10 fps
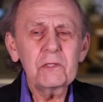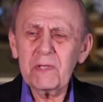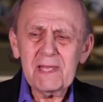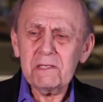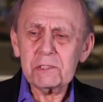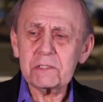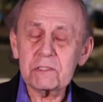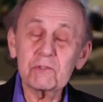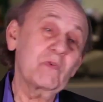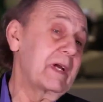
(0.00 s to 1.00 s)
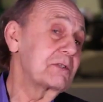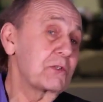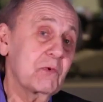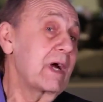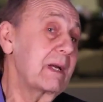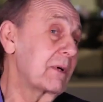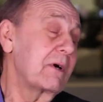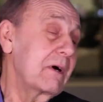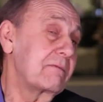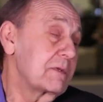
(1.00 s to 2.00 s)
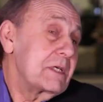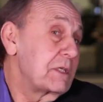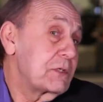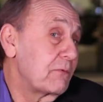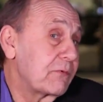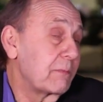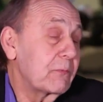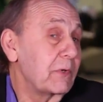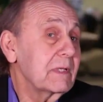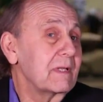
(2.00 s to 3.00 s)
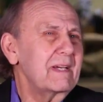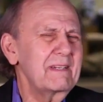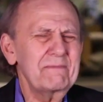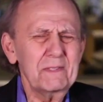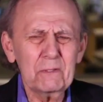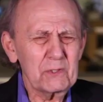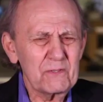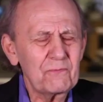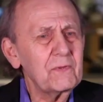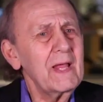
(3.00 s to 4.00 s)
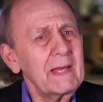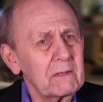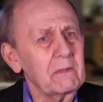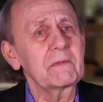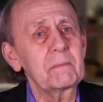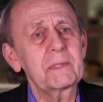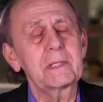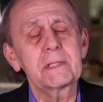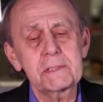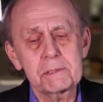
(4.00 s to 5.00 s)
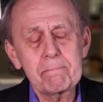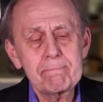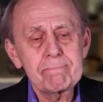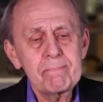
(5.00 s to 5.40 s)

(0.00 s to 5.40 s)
You can't just transcribe a conversation from real life, it looks flat on the page.